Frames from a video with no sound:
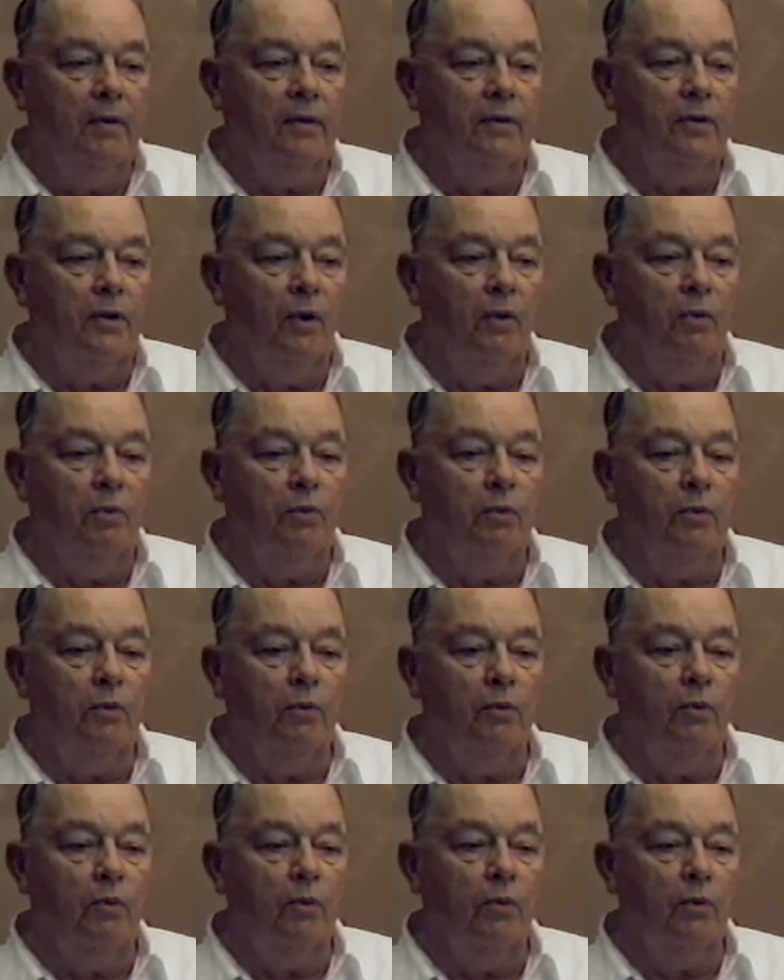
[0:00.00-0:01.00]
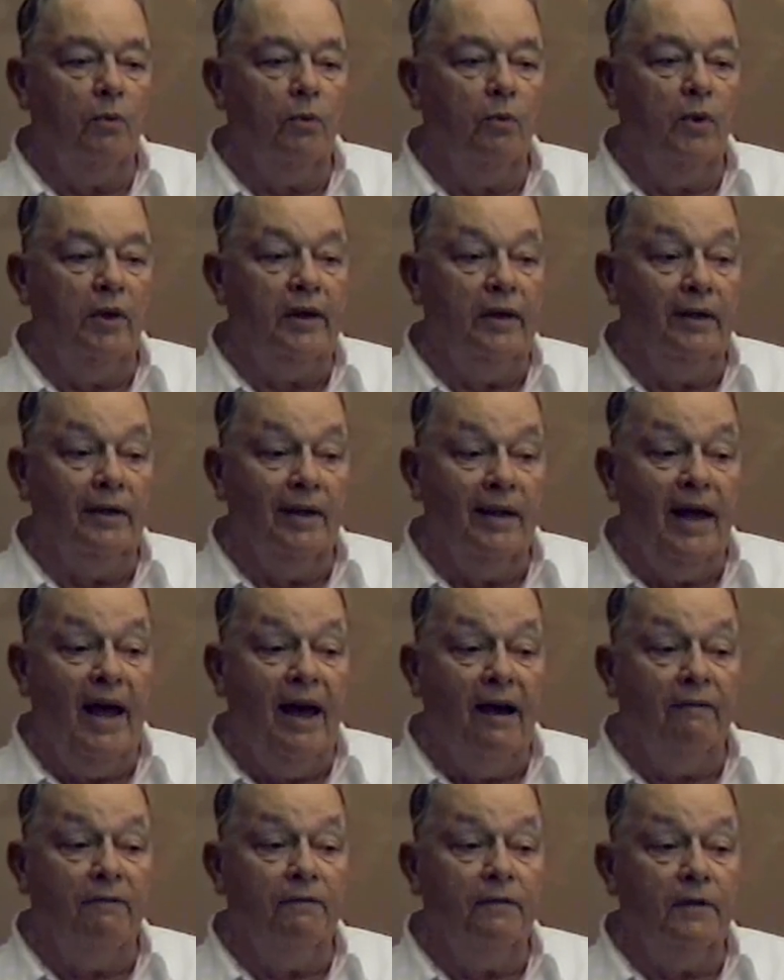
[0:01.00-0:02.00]
So when you
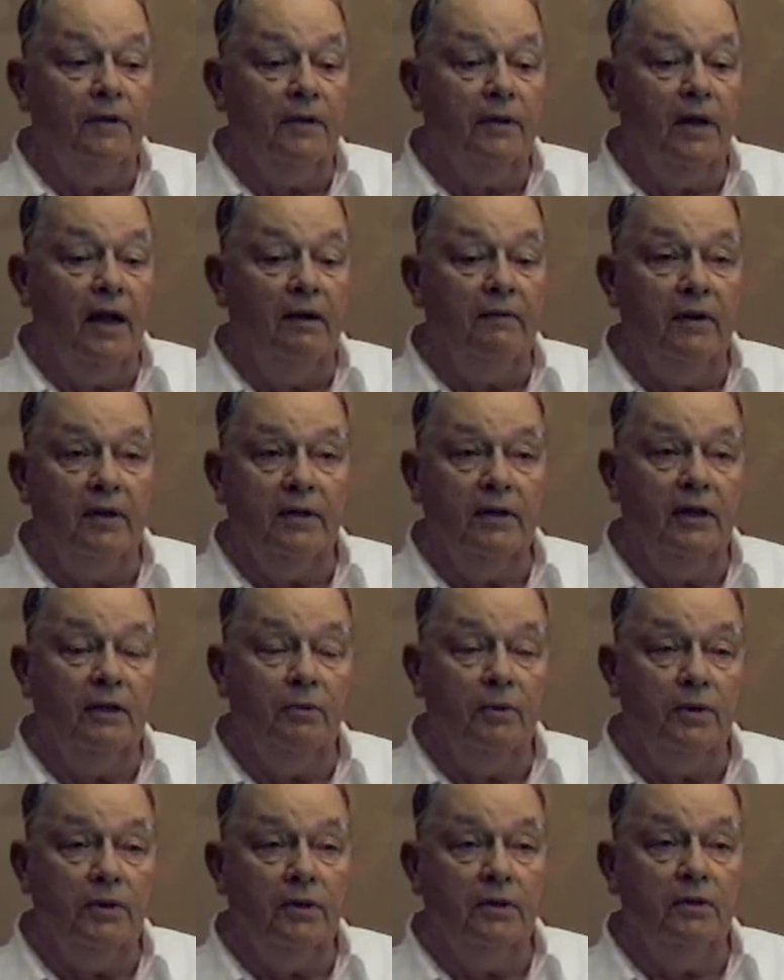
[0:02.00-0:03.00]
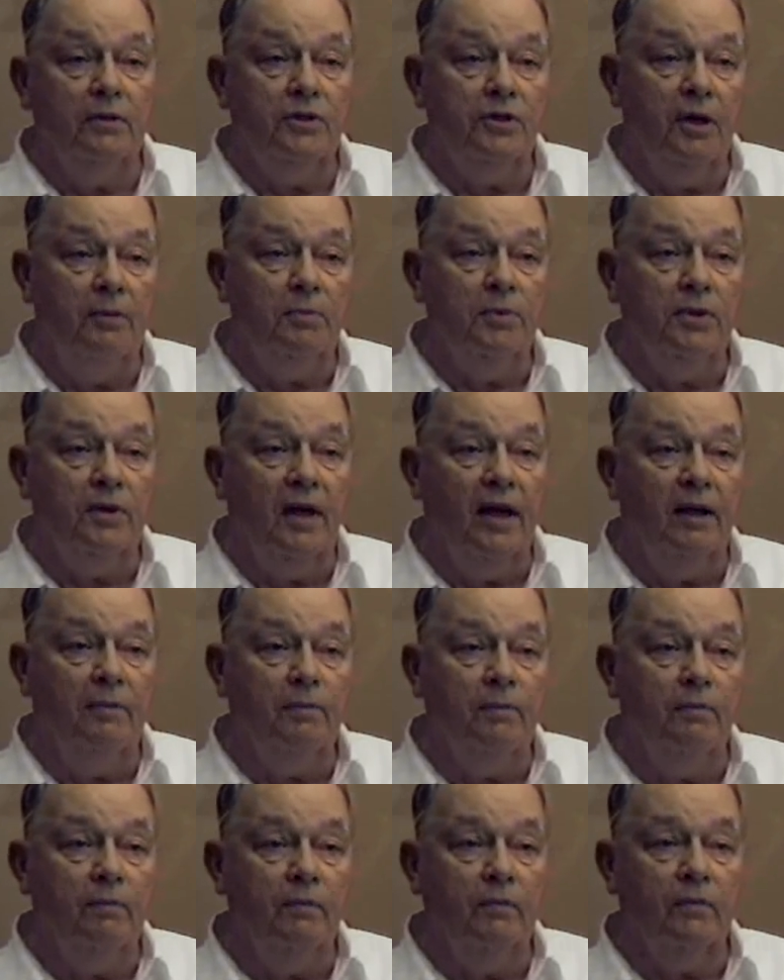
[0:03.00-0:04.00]
left, everything was in ship shape,
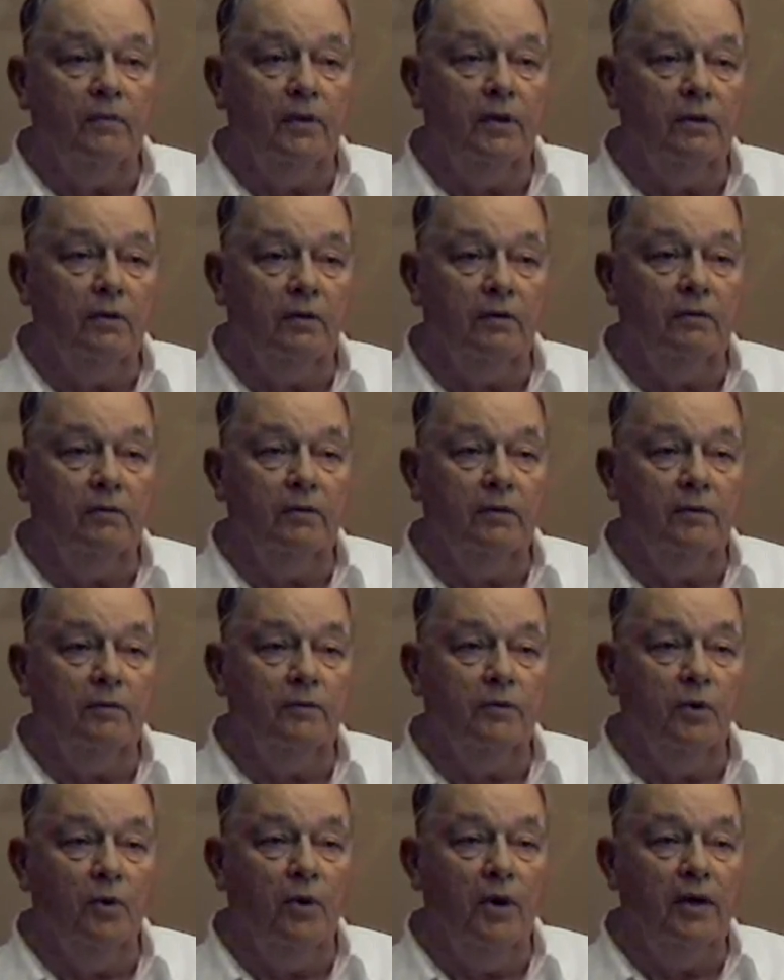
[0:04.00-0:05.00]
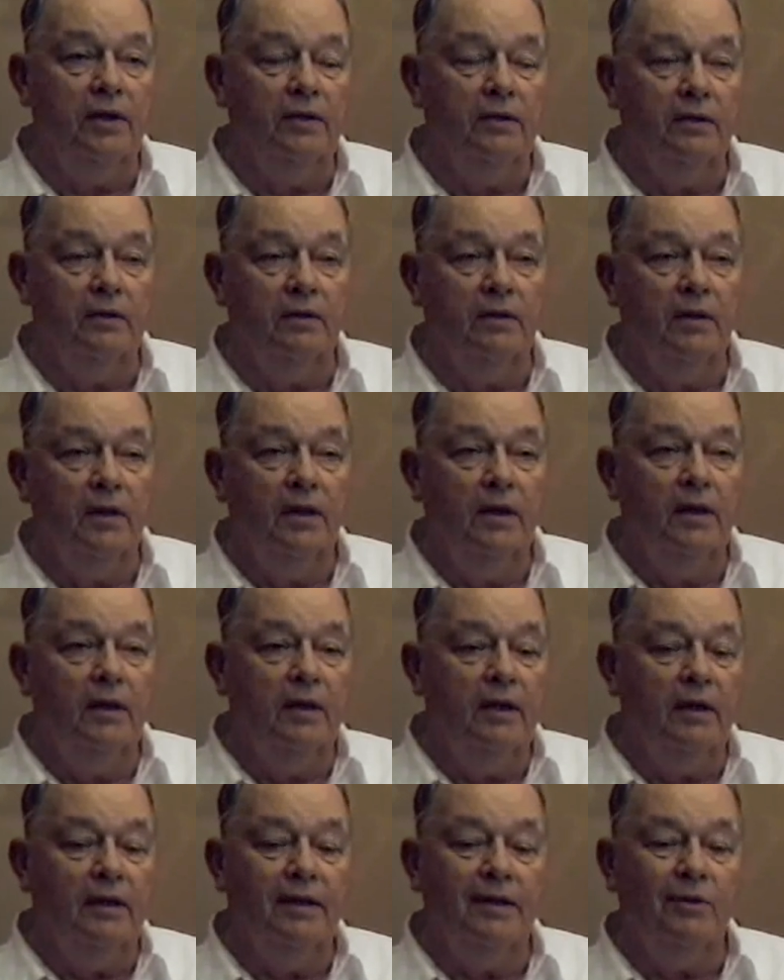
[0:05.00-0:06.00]
the floors,
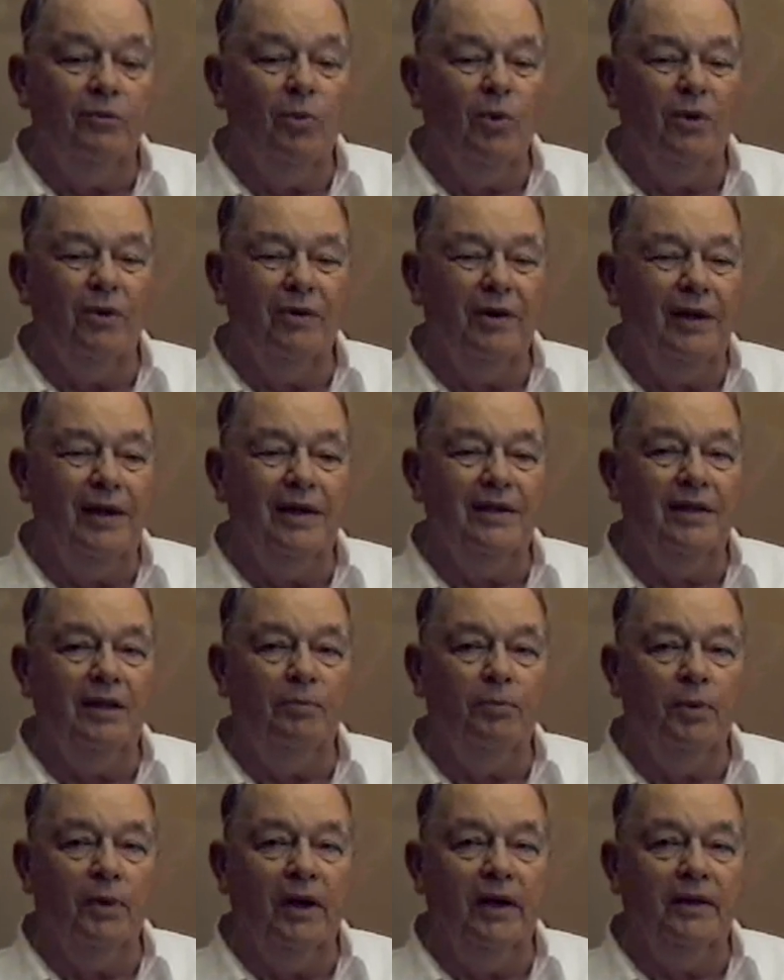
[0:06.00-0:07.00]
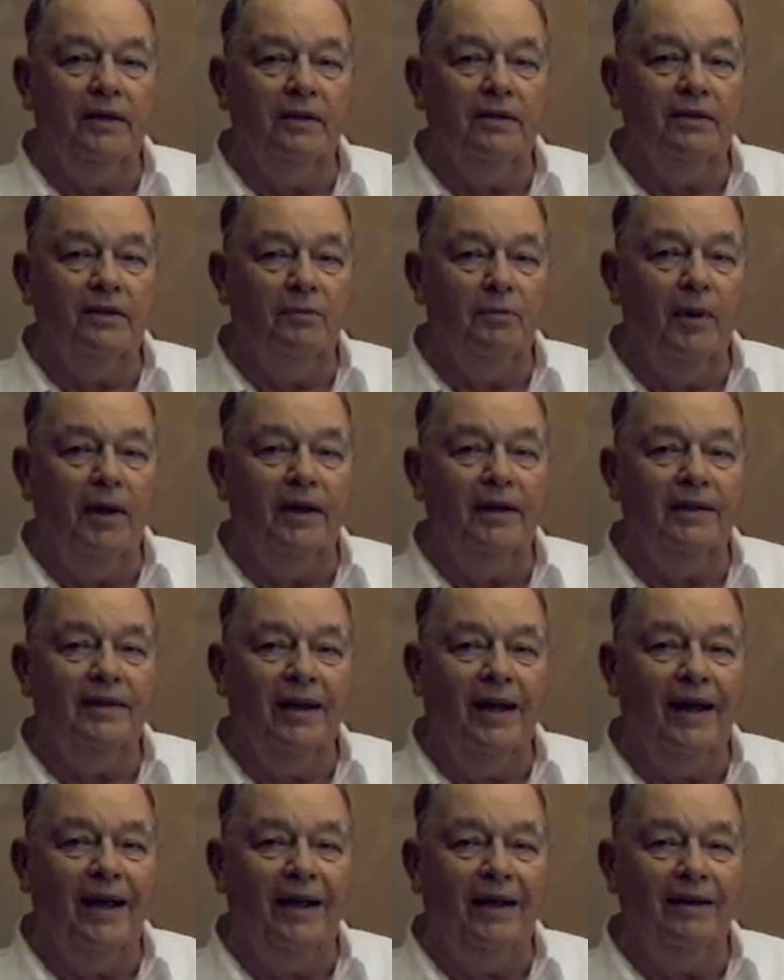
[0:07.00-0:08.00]
and these weren't easy places to
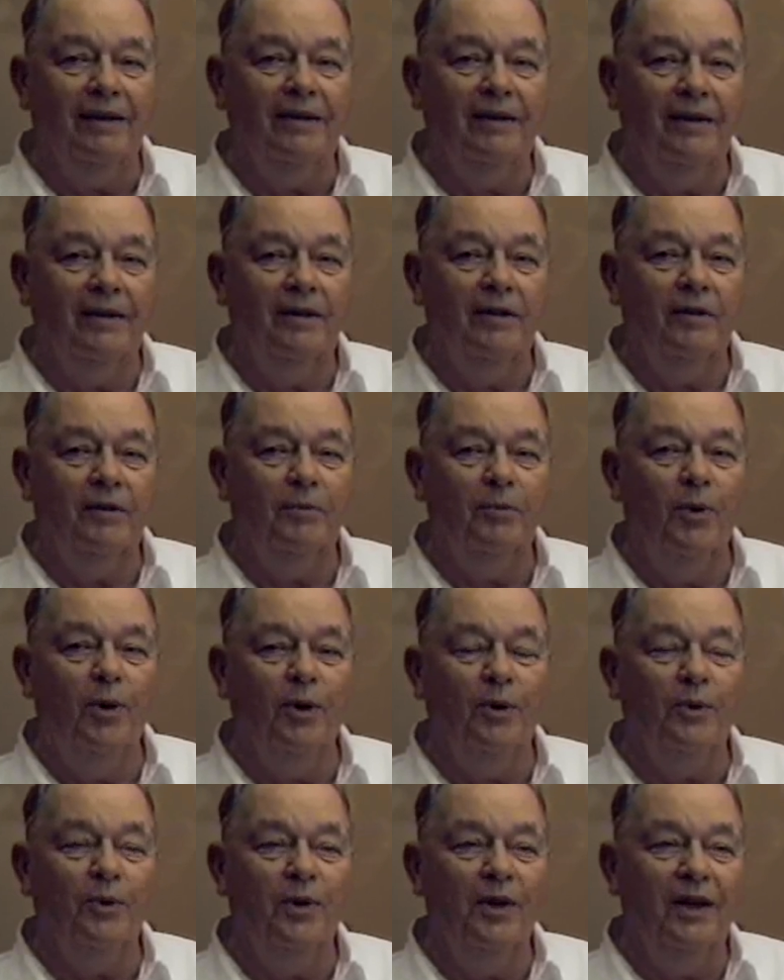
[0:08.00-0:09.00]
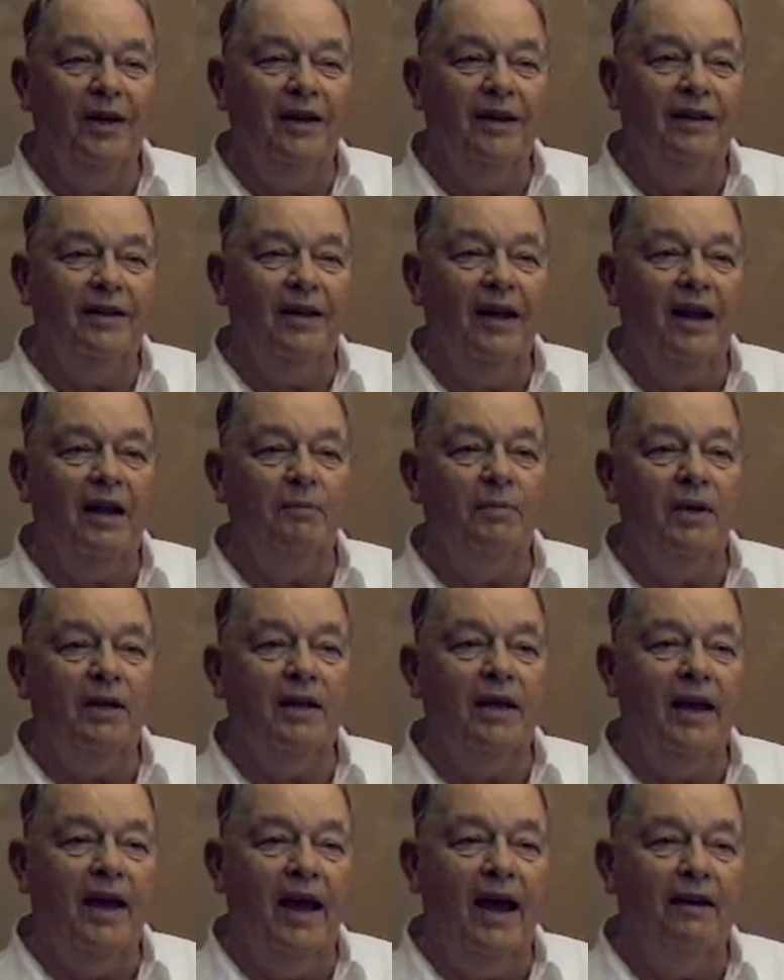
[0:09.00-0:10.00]
maintain. So you had to be
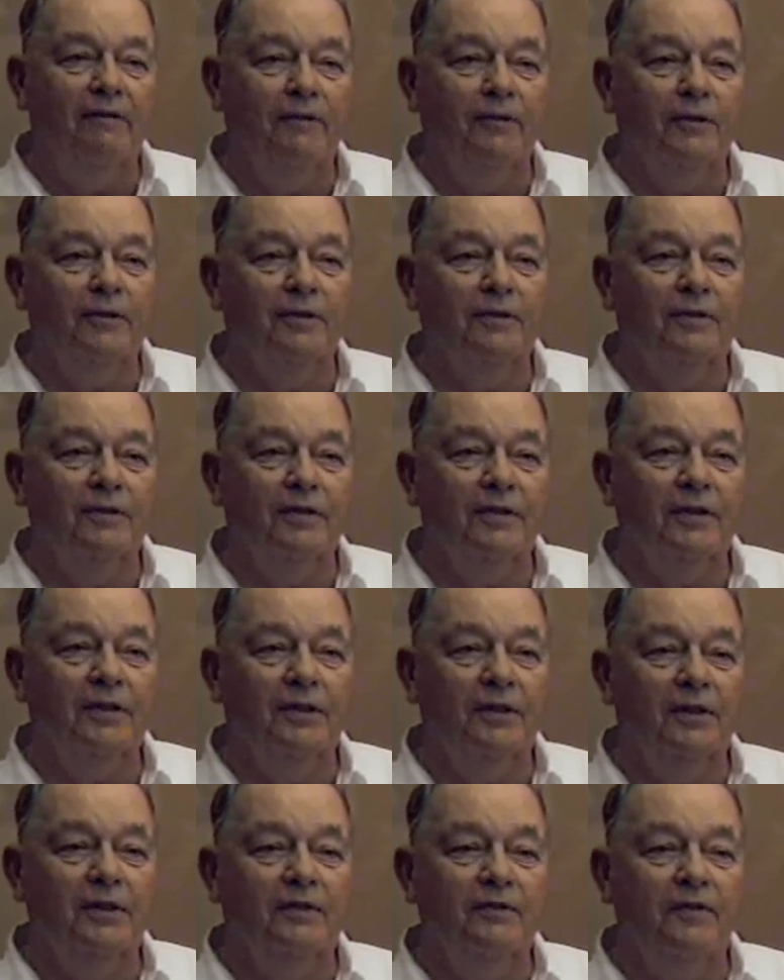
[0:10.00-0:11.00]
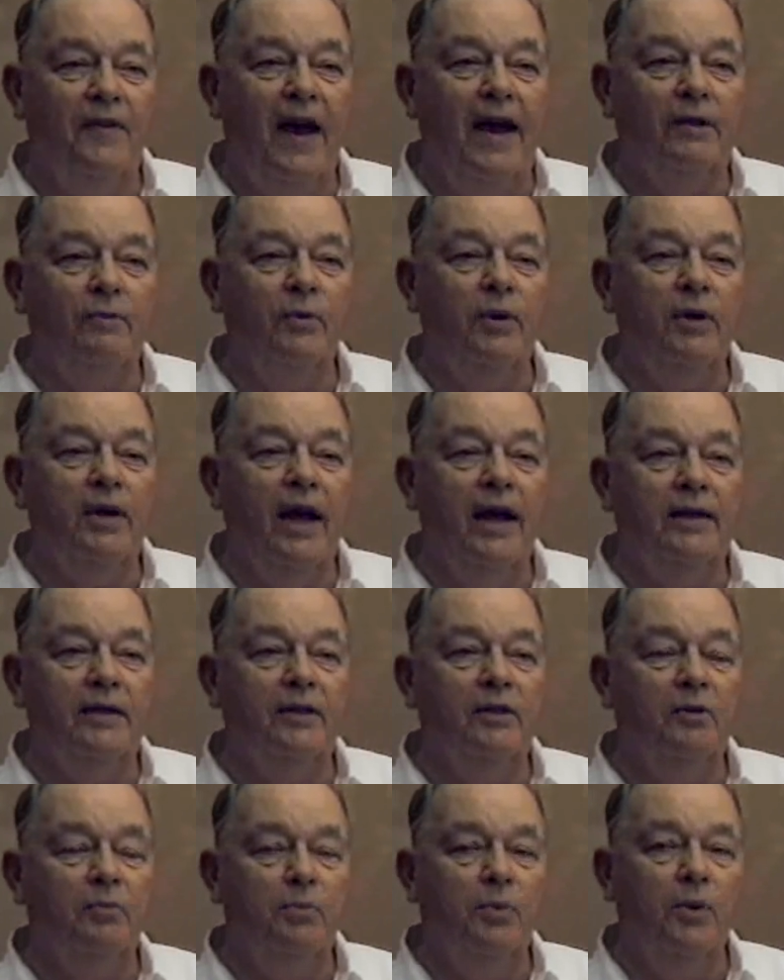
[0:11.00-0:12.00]
careful. In fact, we got
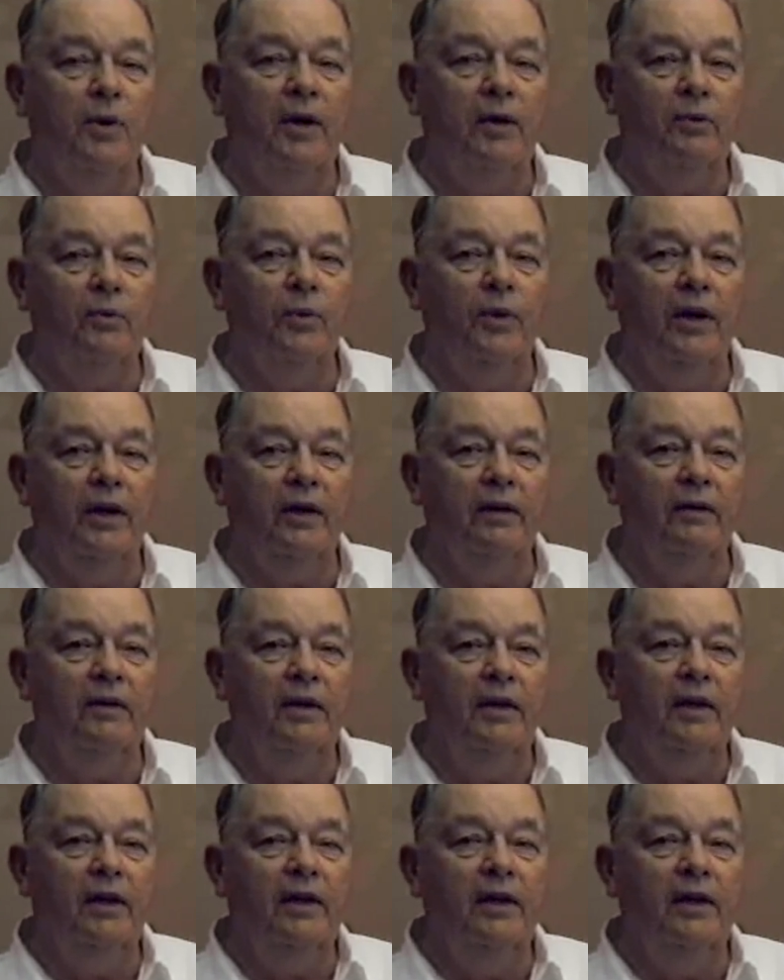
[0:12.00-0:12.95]
to the point where